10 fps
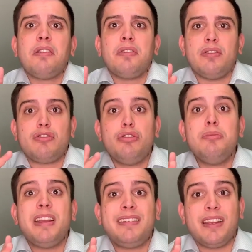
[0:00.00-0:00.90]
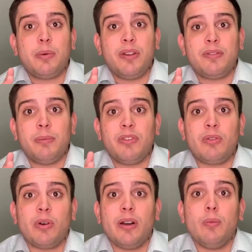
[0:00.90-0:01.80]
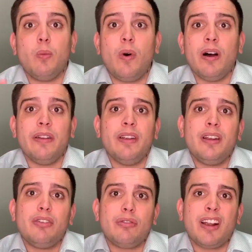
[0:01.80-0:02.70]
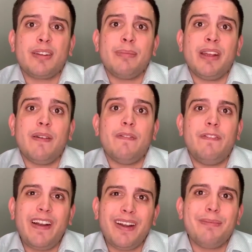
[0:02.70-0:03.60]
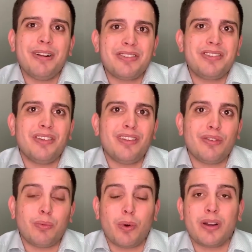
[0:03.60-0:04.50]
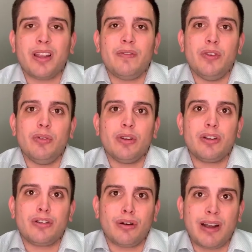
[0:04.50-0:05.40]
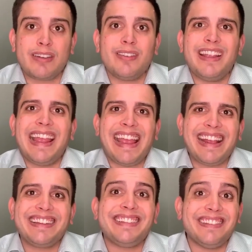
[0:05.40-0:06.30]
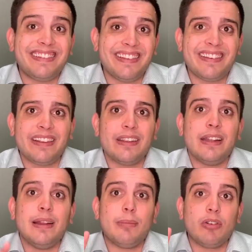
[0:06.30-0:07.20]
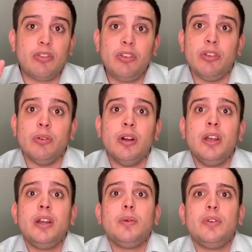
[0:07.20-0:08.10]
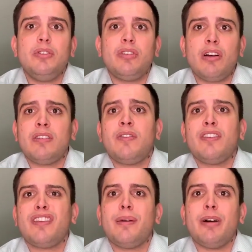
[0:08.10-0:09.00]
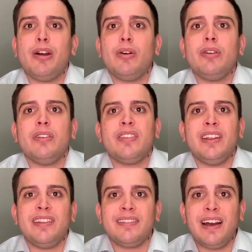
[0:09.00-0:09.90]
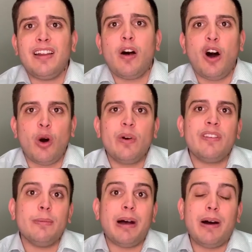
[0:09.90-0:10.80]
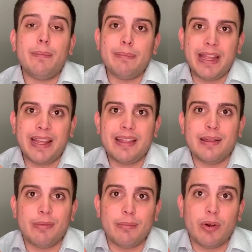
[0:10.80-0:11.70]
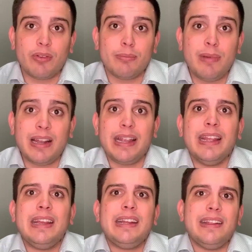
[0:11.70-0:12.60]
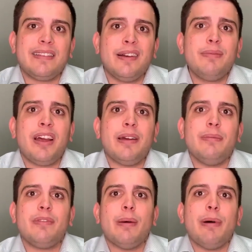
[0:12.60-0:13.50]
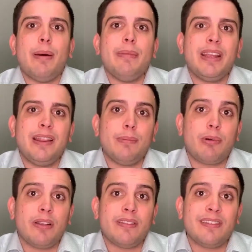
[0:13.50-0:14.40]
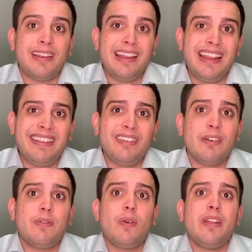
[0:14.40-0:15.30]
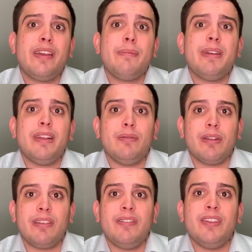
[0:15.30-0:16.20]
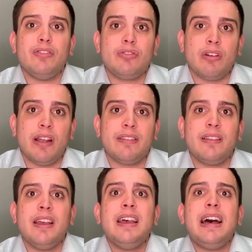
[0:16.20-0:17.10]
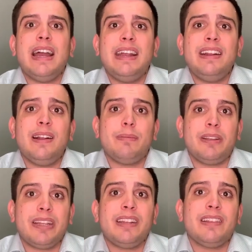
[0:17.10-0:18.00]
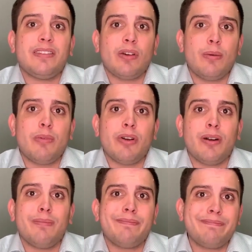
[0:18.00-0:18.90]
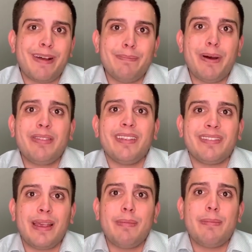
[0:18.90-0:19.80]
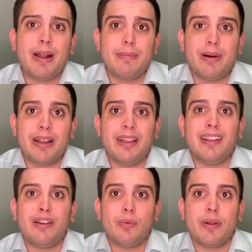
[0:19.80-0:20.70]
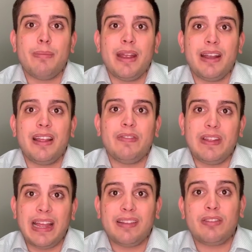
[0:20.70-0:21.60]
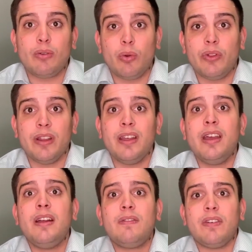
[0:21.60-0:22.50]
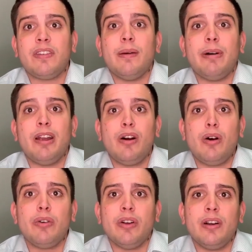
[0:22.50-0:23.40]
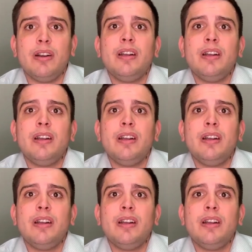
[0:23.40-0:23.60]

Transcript: there's two main takeaways from the story. One, direct mail very much still does work if you do it correctly and consistently. Number two, when you talk to for sale by owners, it is not always about making them the most money. It is sometimes about making the process easier for them and relieving stress. I ended up getting this homeowner about the same amount of money that he would have made if he had sold it for sale by owner.